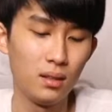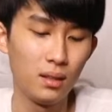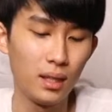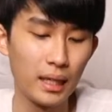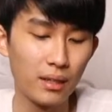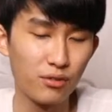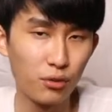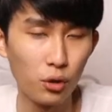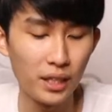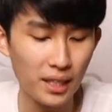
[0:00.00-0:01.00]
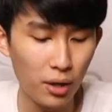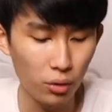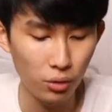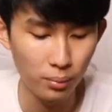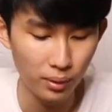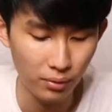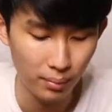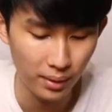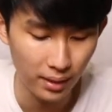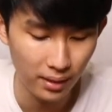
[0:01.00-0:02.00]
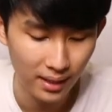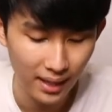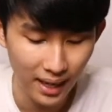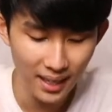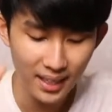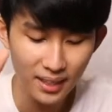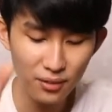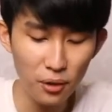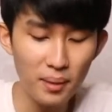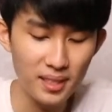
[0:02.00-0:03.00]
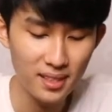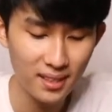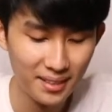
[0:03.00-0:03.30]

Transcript: like fully downloadable from there. Hi again, Thomas.